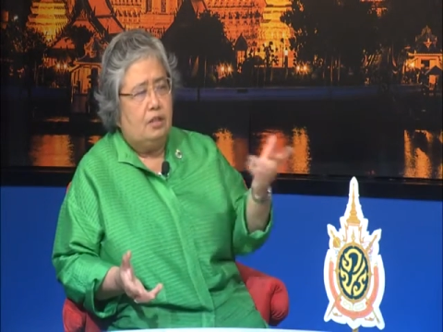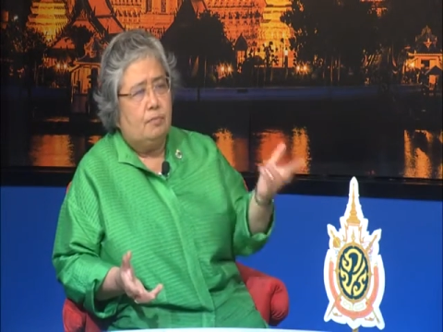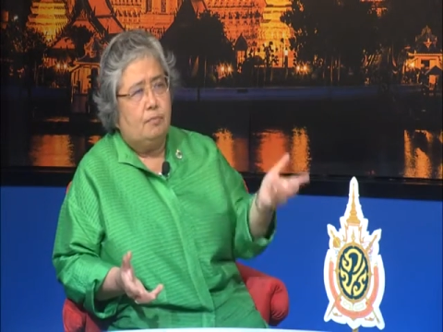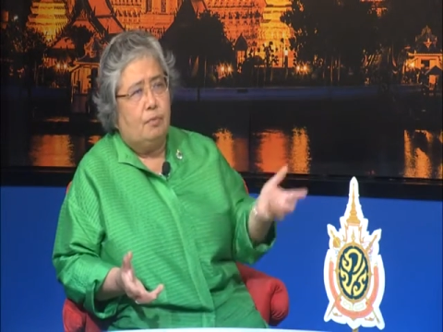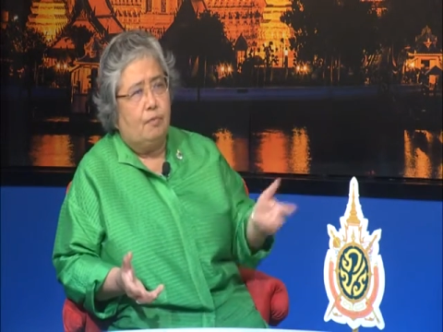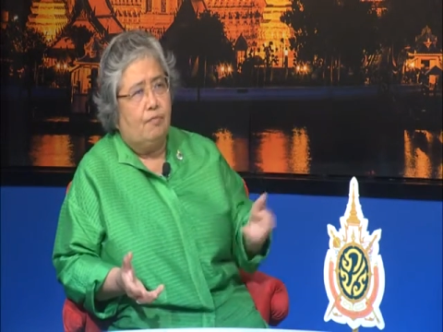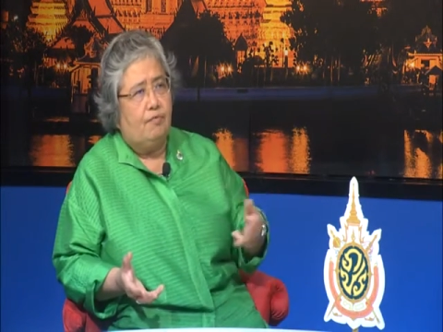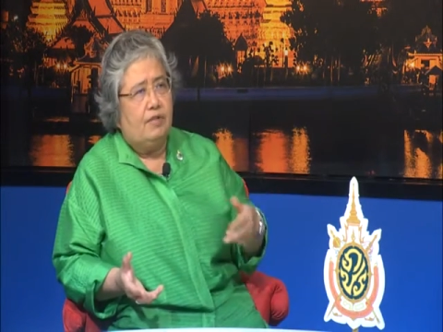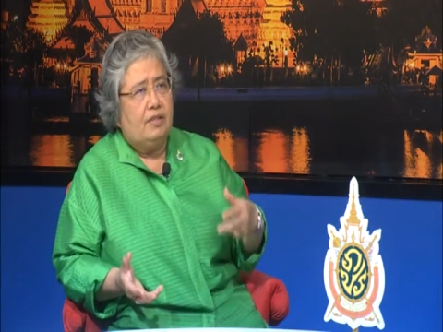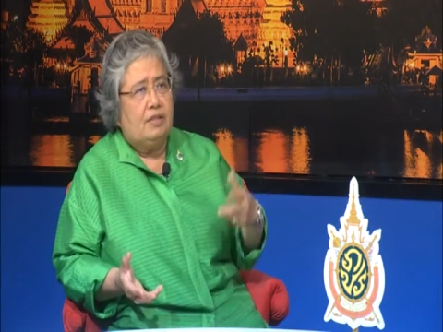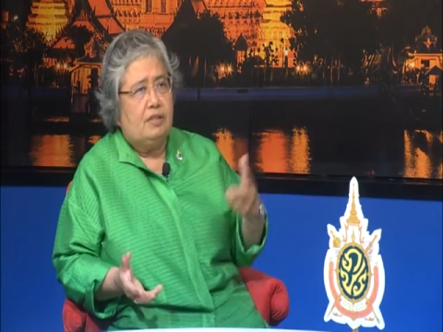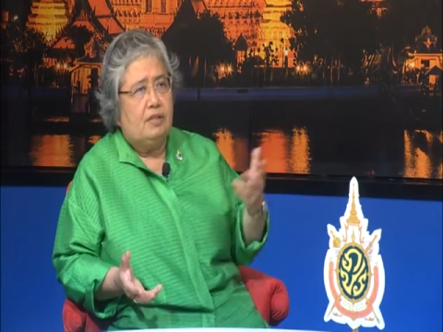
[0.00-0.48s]

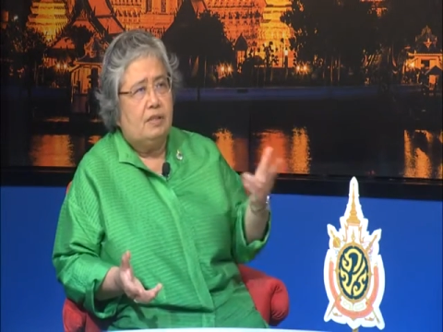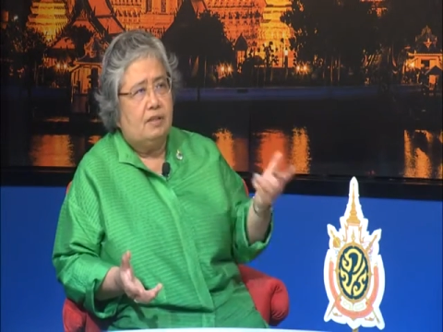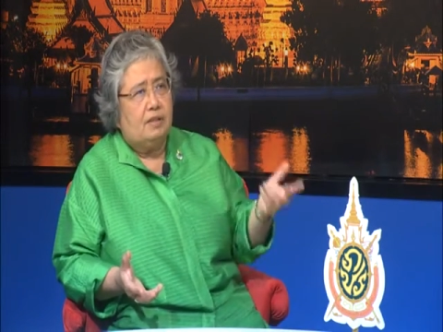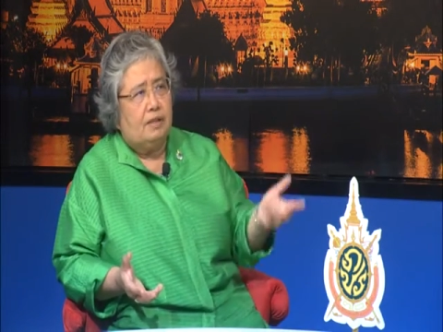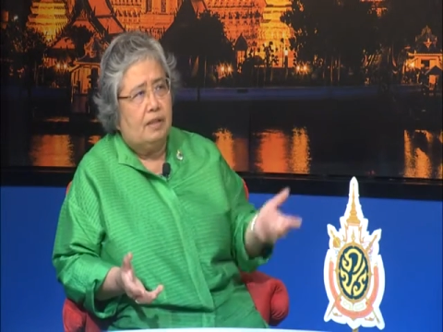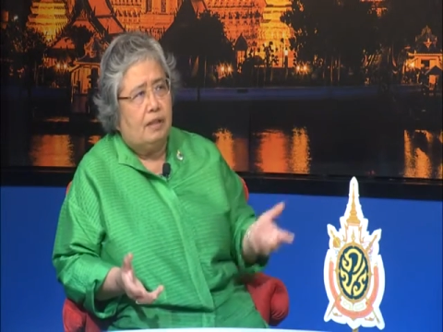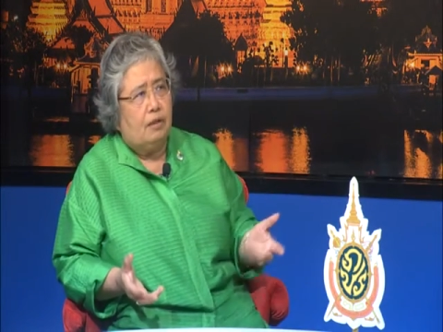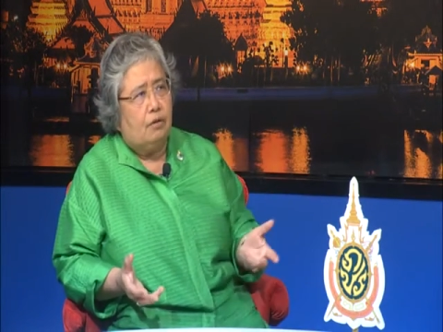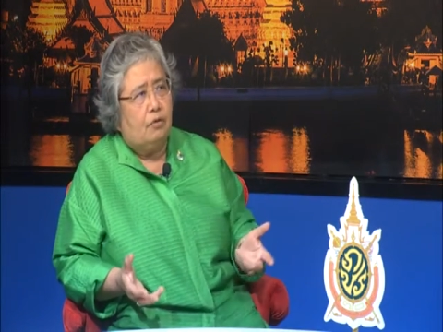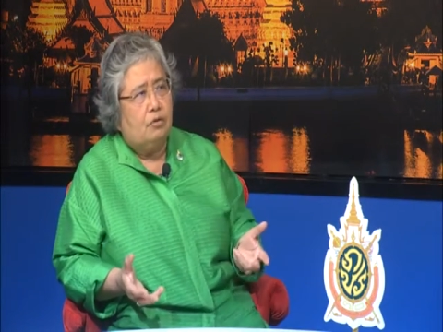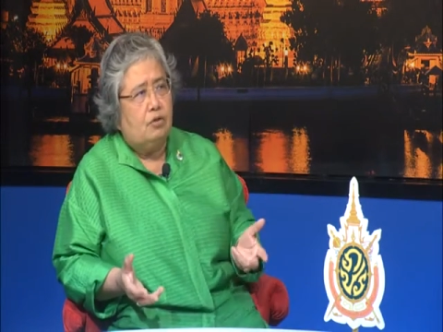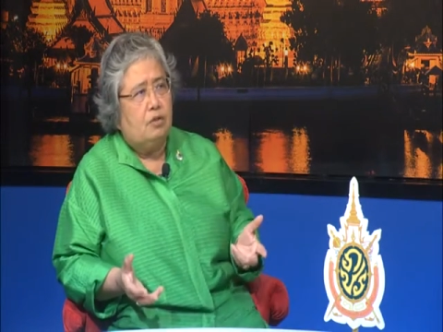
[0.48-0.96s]
professors
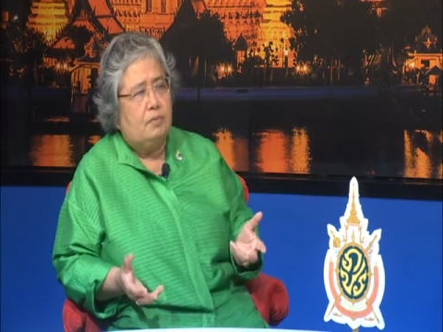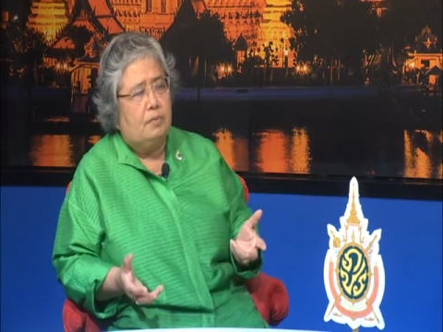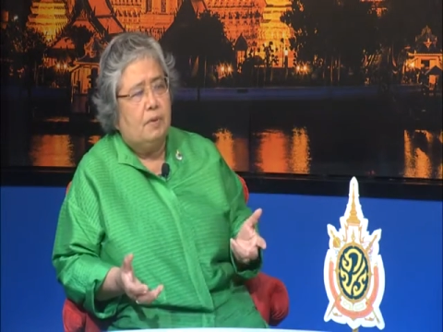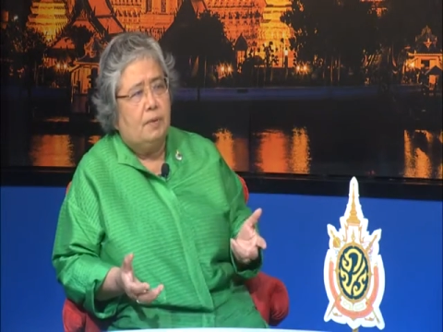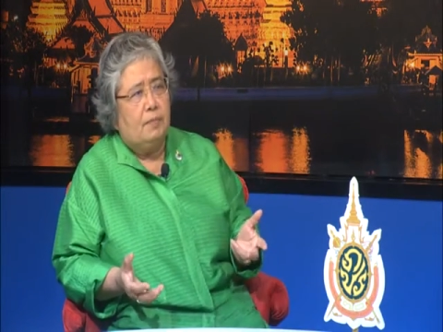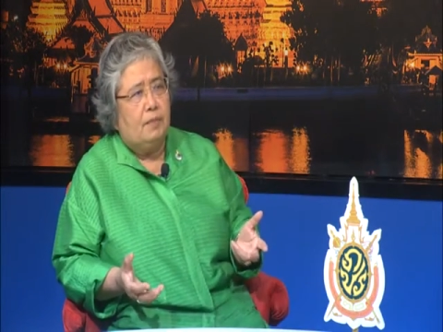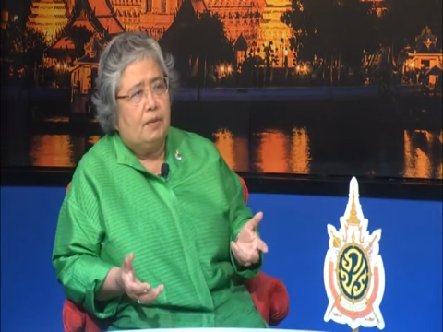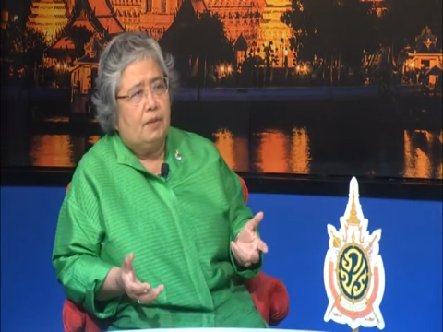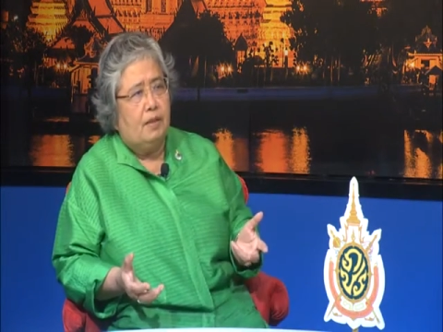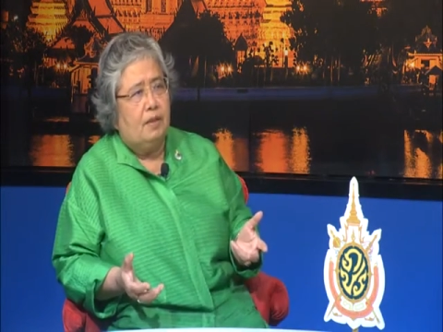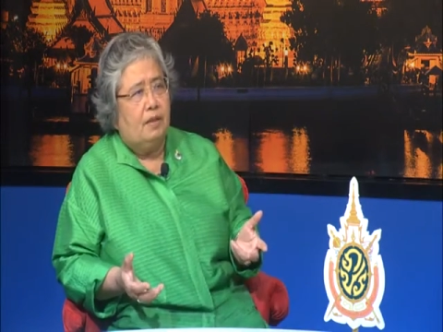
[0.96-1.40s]
and those people,